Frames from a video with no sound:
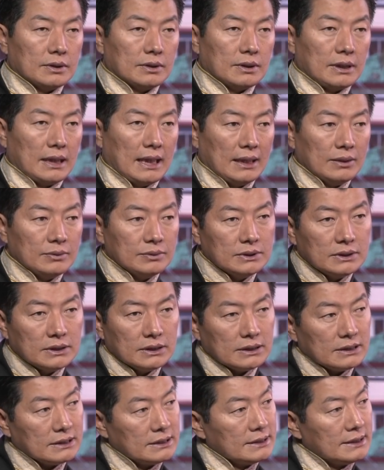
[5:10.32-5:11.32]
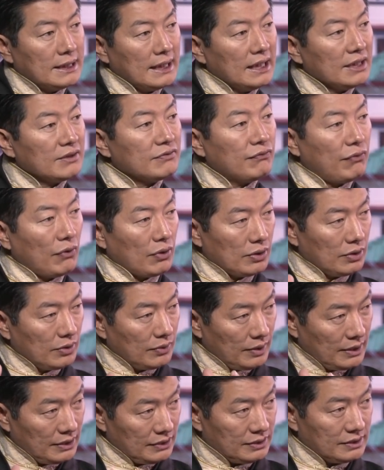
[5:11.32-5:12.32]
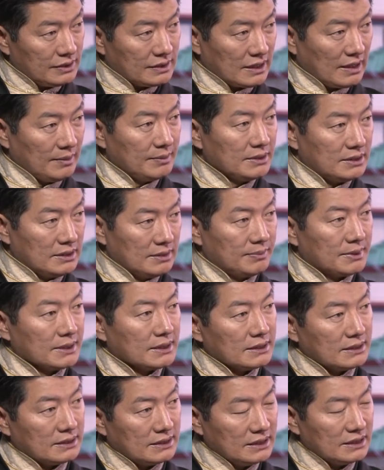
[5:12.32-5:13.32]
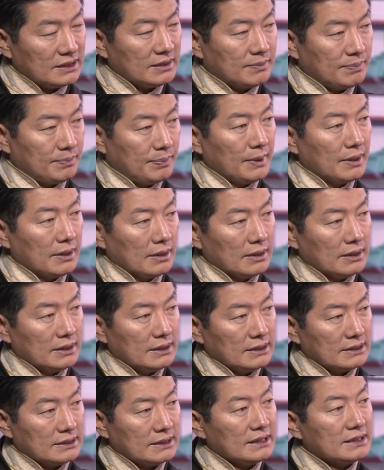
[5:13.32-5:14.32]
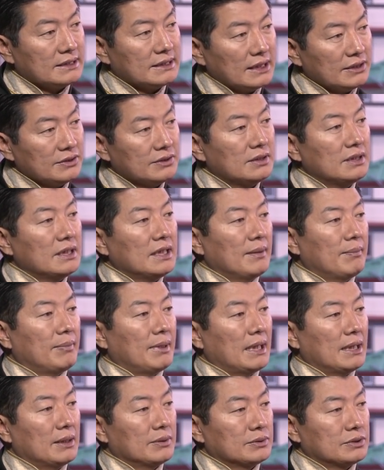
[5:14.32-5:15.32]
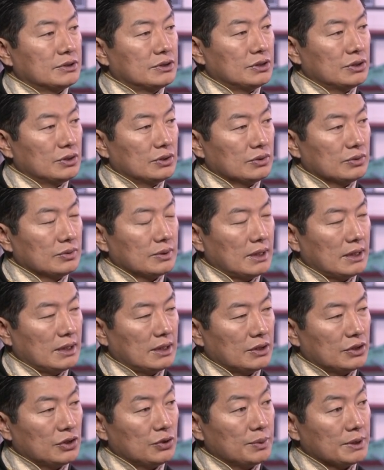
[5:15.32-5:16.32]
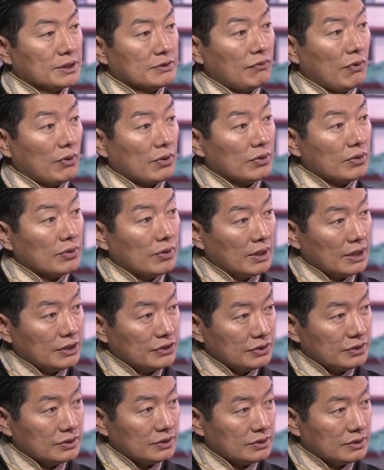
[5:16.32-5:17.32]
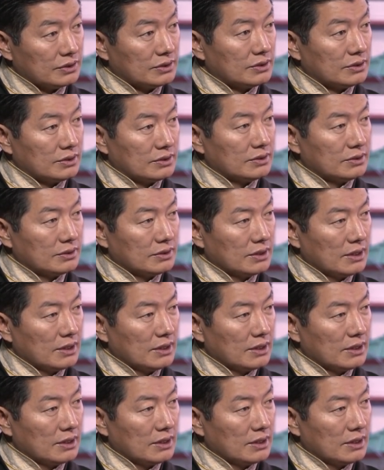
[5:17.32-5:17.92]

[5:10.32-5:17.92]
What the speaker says: Now, the Senate Foreign Relations Committee, because this bill is essentially about, you know, U.S. foreign relations.